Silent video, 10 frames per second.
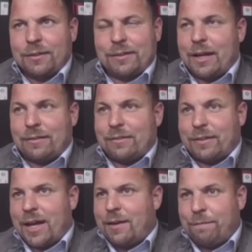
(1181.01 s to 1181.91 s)
that
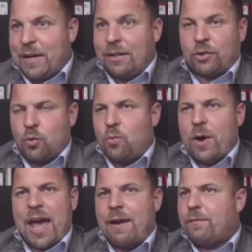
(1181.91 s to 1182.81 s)
they will do
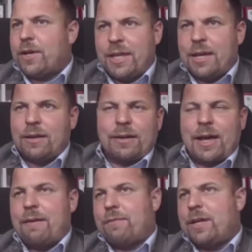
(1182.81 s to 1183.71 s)
every year,
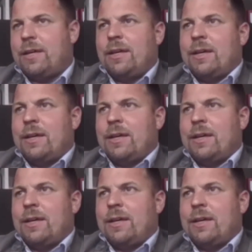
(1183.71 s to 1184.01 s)
every